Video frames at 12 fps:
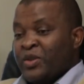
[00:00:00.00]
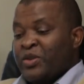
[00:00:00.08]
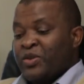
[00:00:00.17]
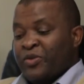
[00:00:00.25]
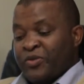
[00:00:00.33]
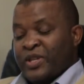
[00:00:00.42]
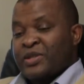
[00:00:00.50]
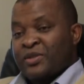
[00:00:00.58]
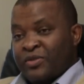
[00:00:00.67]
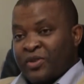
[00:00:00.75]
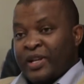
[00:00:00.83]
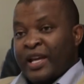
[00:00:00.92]
you first
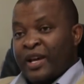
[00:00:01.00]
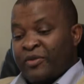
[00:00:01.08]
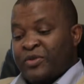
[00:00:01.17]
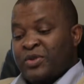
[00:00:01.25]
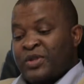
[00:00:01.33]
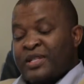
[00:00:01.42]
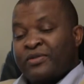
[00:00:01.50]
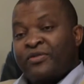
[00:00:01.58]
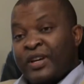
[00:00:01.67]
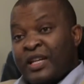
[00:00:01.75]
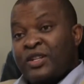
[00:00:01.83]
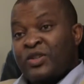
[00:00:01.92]
of all have to
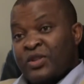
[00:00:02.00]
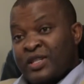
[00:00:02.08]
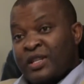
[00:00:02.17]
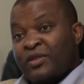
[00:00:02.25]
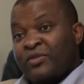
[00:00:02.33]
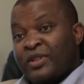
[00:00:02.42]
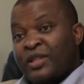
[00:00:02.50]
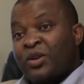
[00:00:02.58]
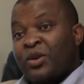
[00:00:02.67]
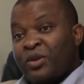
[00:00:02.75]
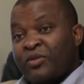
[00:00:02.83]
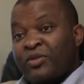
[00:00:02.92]
defend yourself in the
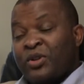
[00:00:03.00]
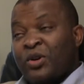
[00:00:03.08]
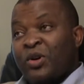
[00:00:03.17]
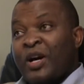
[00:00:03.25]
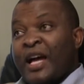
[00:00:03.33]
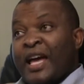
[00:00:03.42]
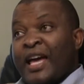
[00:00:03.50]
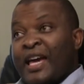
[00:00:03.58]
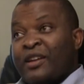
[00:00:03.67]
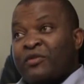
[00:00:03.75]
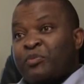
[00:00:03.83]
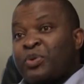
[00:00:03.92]
court of law
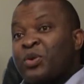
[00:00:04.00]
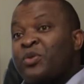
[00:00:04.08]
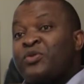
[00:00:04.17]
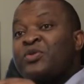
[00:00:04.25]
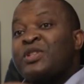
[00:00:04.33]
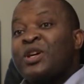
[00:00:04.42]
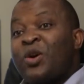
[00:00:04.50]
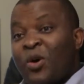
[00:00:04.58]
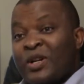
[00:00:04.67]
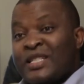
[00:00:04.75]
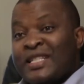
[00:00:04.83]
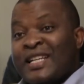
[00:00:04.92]
and prove to the
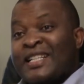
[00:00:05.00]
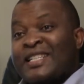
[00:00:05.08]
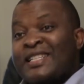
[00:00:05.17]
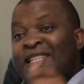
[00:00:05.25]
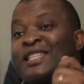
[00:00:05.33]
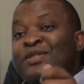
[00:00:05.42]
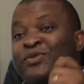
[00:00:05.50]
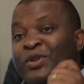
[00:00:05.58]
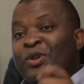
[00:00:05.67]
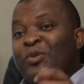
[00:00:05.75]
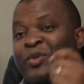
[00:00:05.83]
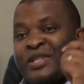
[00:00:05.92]
court that this
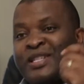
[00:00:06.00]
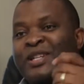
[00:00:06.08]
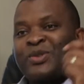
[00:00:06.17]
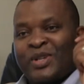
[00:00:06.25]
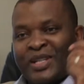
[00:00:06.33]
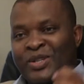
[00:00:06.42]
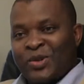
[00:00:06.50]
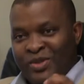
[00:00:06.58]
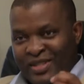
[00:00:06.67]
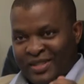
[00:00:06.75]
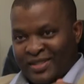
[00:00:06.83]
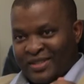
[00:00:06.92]
film is actually
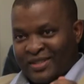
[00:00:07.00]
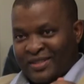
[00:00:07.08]
yours.